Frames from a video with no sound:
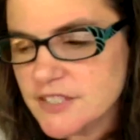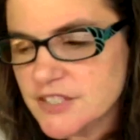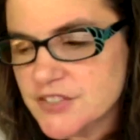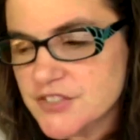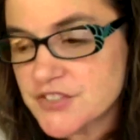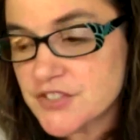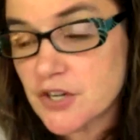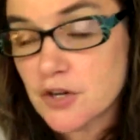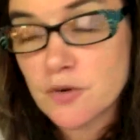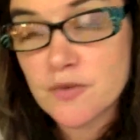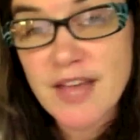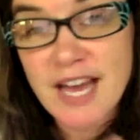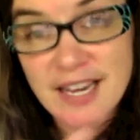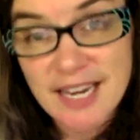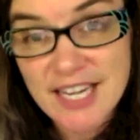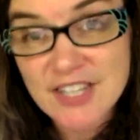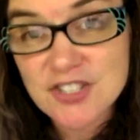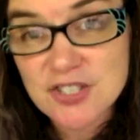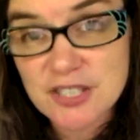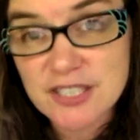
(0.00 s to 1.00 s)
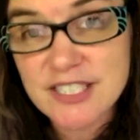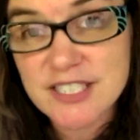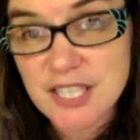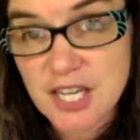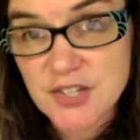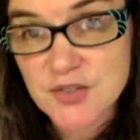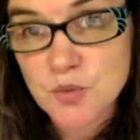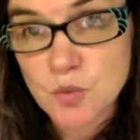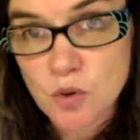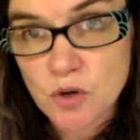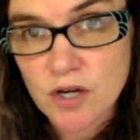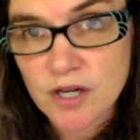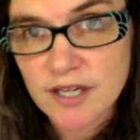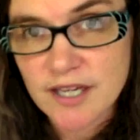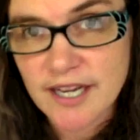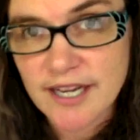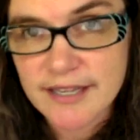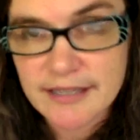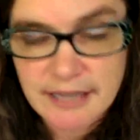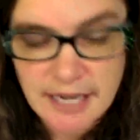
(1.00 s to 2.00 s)
So that actually does work.
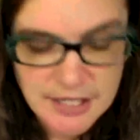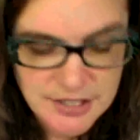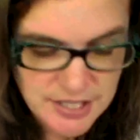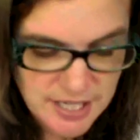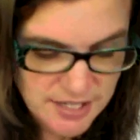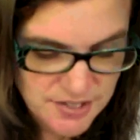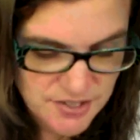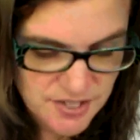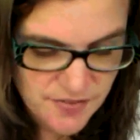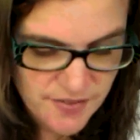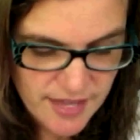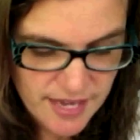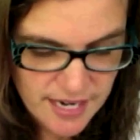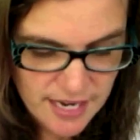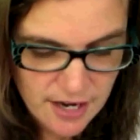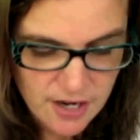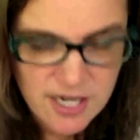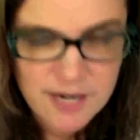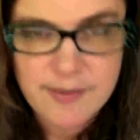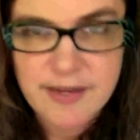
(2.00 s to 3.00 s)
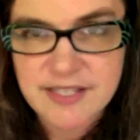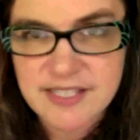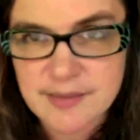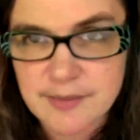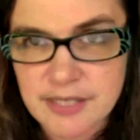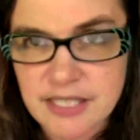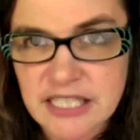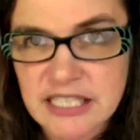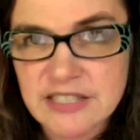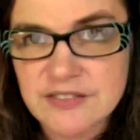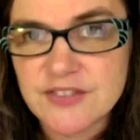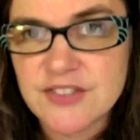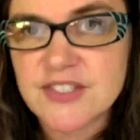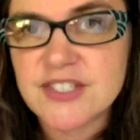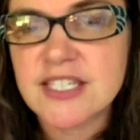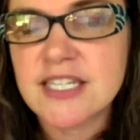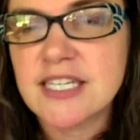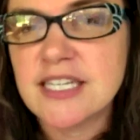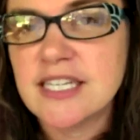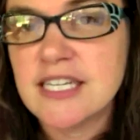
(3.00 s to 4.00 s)
I tested that out. I made some
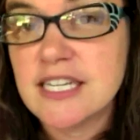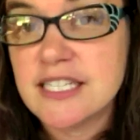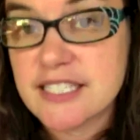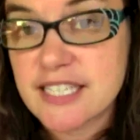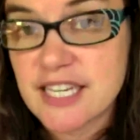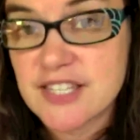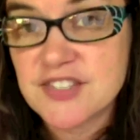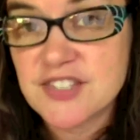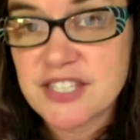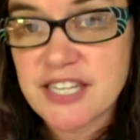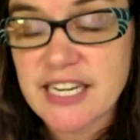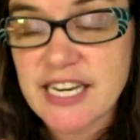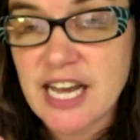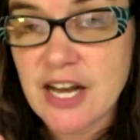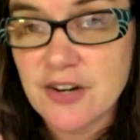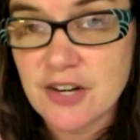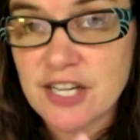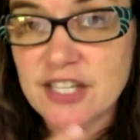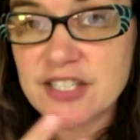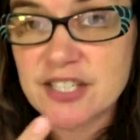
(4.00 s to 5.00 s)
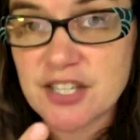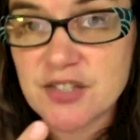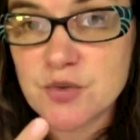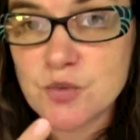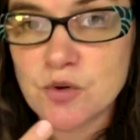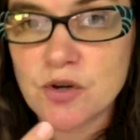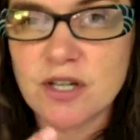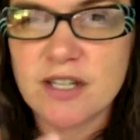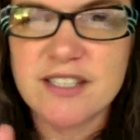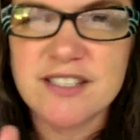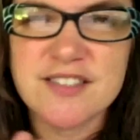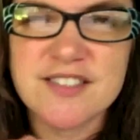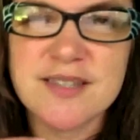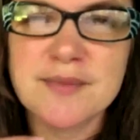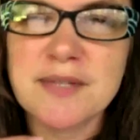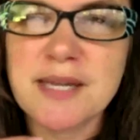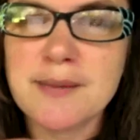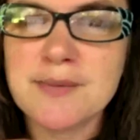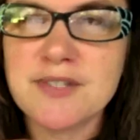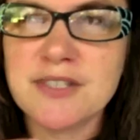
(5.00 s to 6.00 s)
gloves, tested it out, and it does work. It's
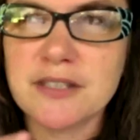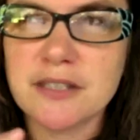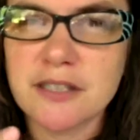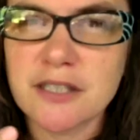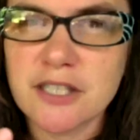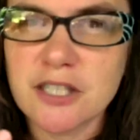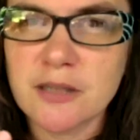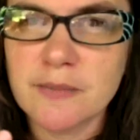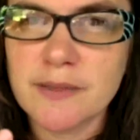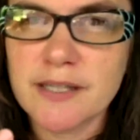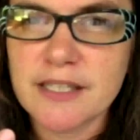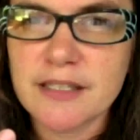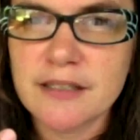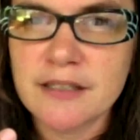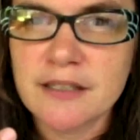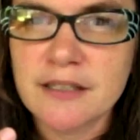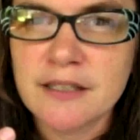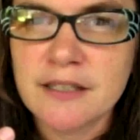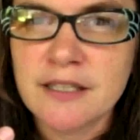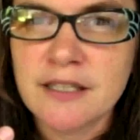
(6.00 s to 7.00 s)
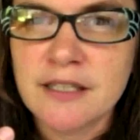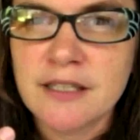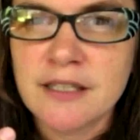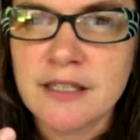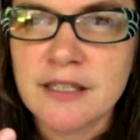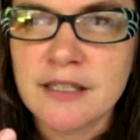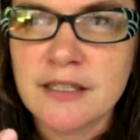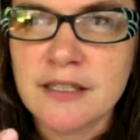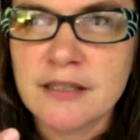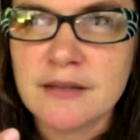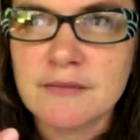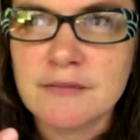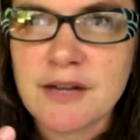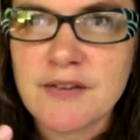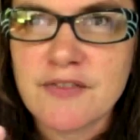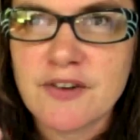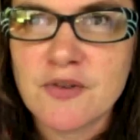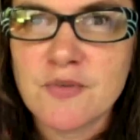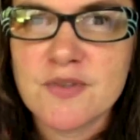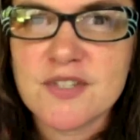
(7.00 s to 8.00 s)
sometimes a little bit, my
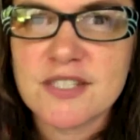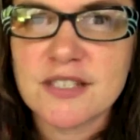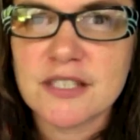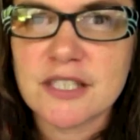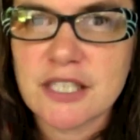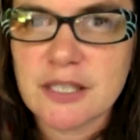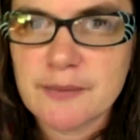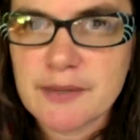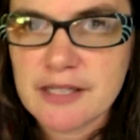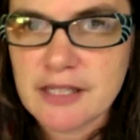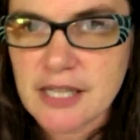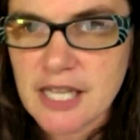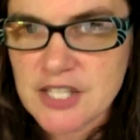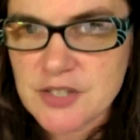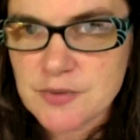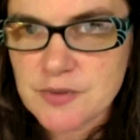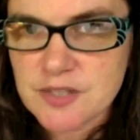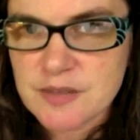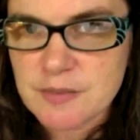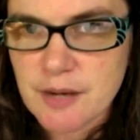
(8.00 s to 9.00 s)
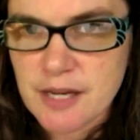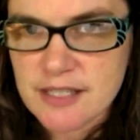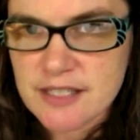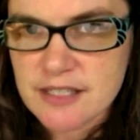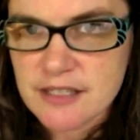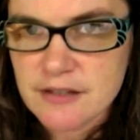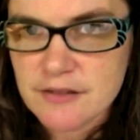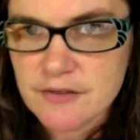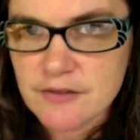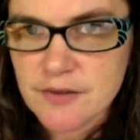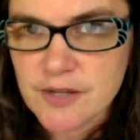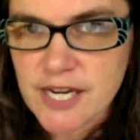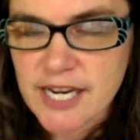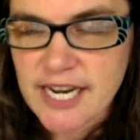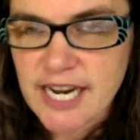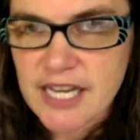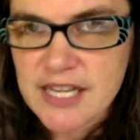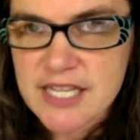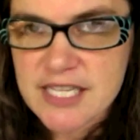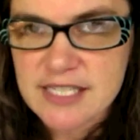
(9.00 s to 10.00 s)
phone was a little bit less responsive when I
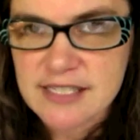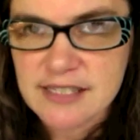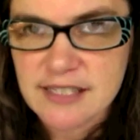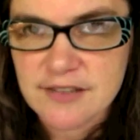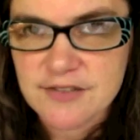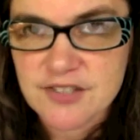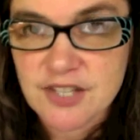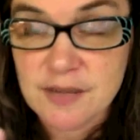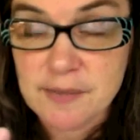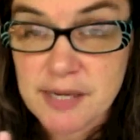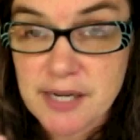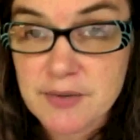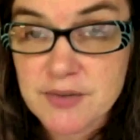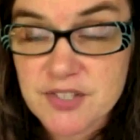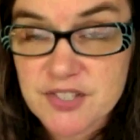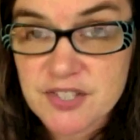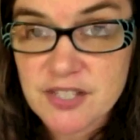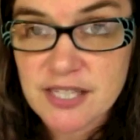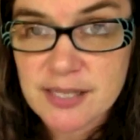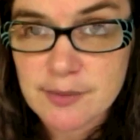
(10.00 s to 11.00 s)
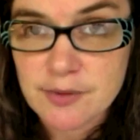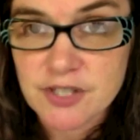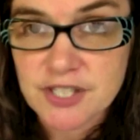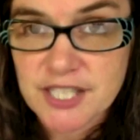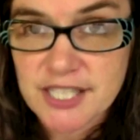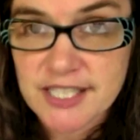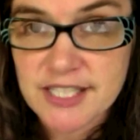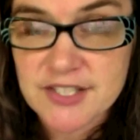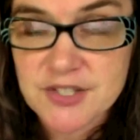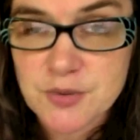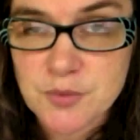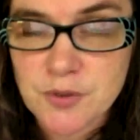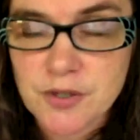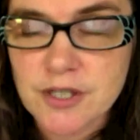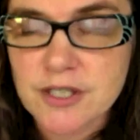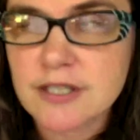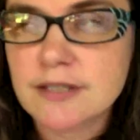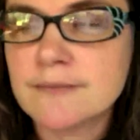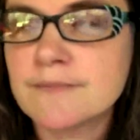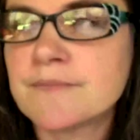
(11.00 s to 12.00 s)
had these gloves on, but I was still able to get it to
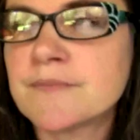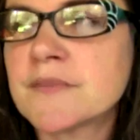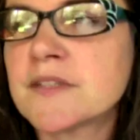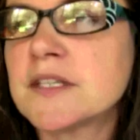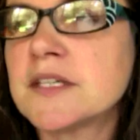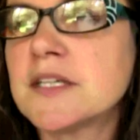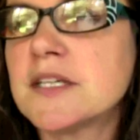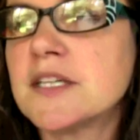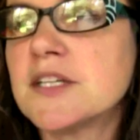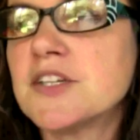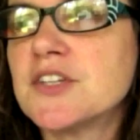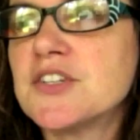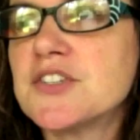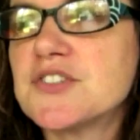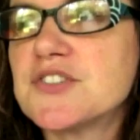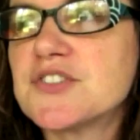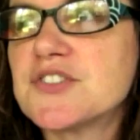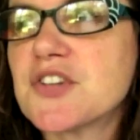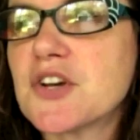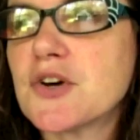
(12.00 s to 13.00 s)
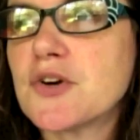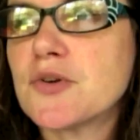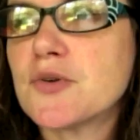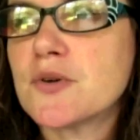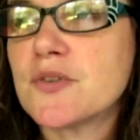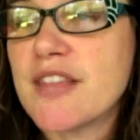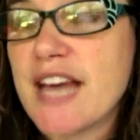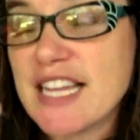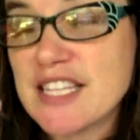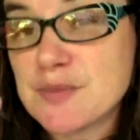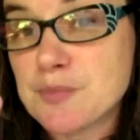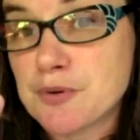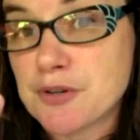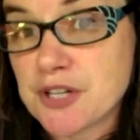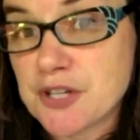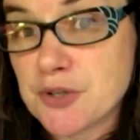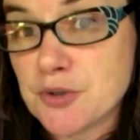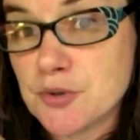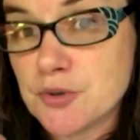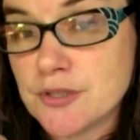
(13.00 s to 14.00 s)
work. So that's
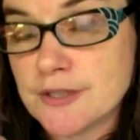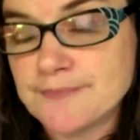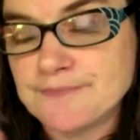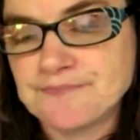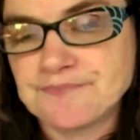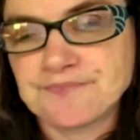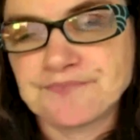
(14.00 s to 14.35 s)
pretty cool.